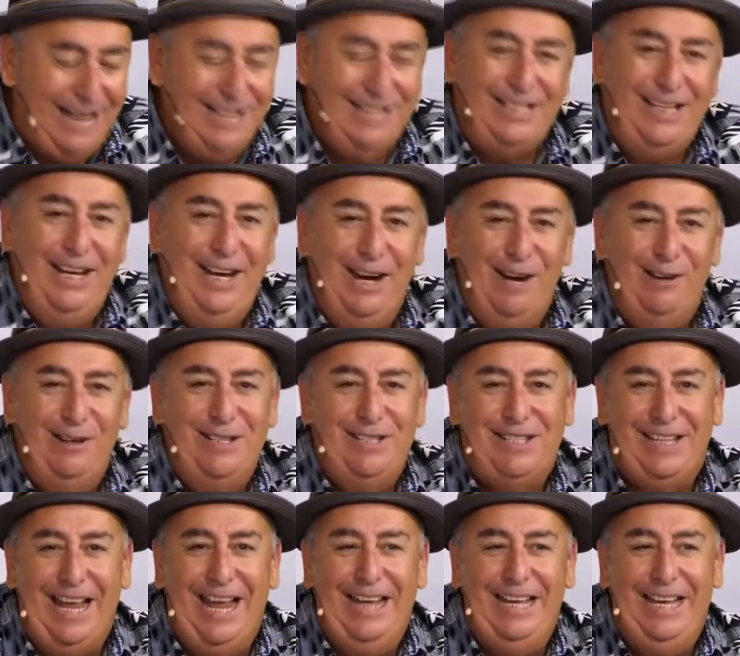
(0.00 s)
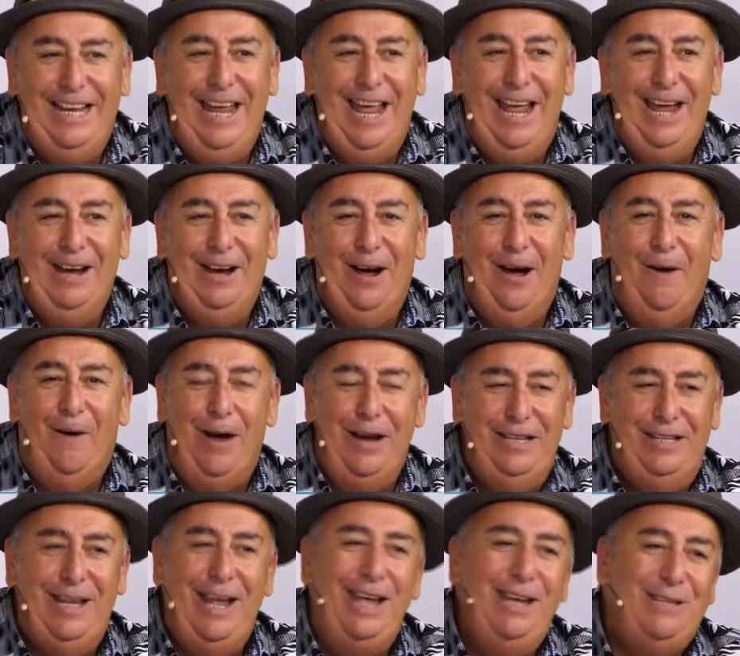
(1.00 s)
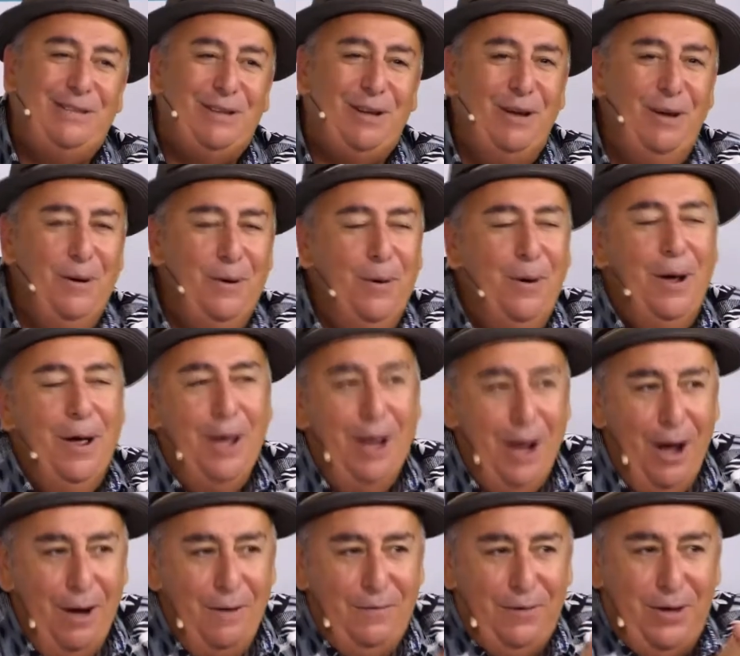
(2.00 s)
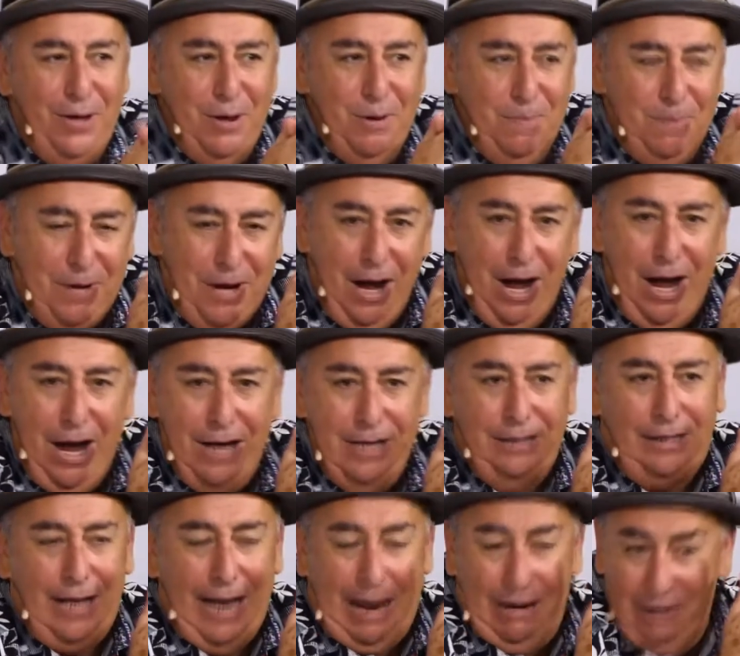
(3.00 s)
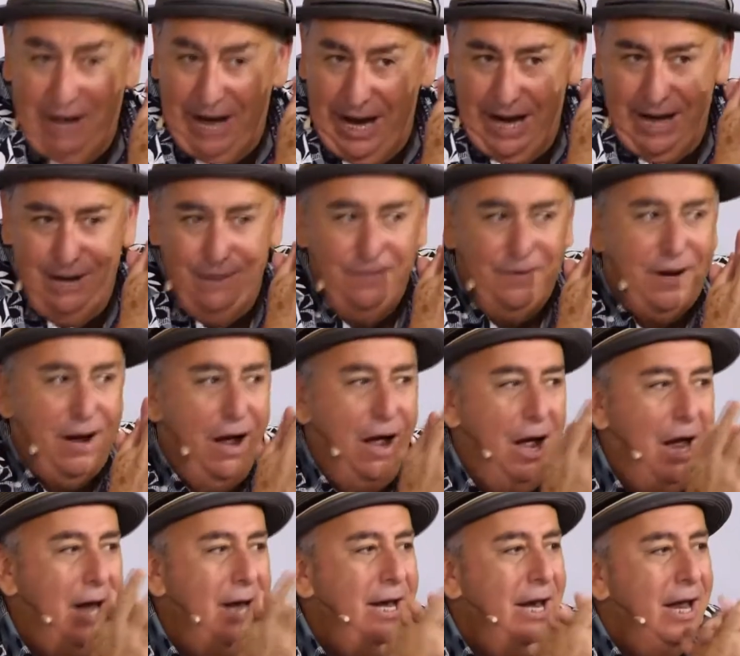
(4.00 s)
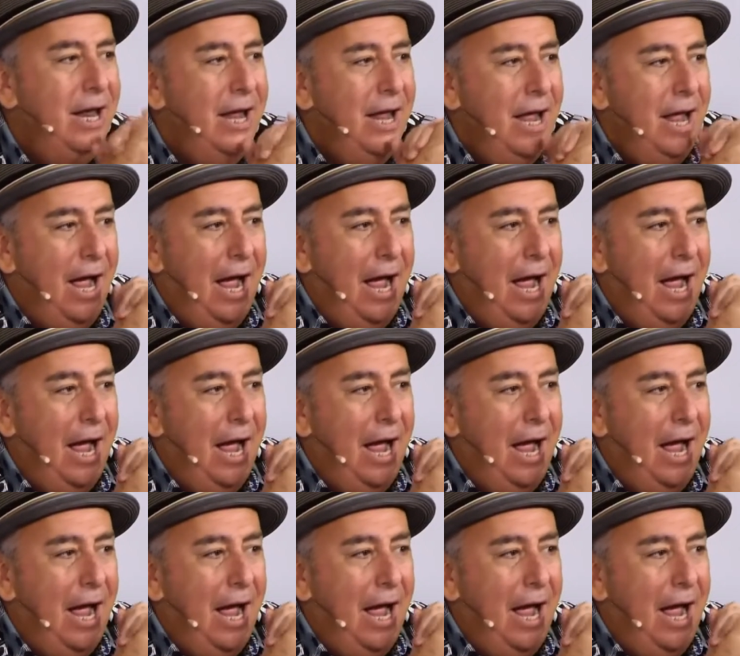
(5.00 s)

classy here in San Diego on day 2 of Kubecon, Cloud Native Con